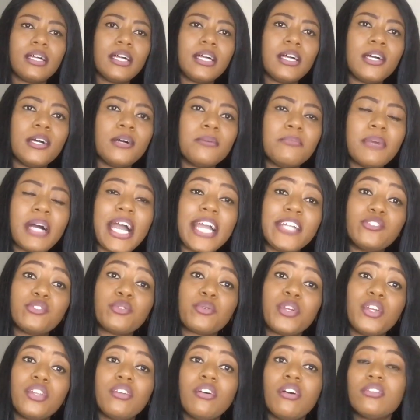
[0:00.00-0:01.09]

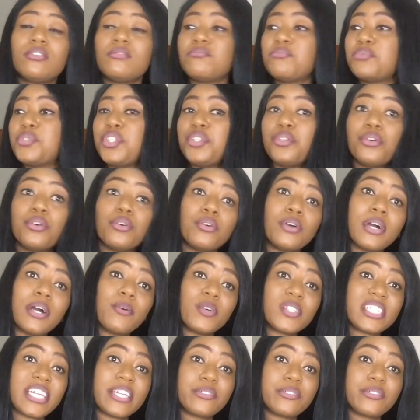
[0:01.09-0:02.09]
Hydroquinone, we know what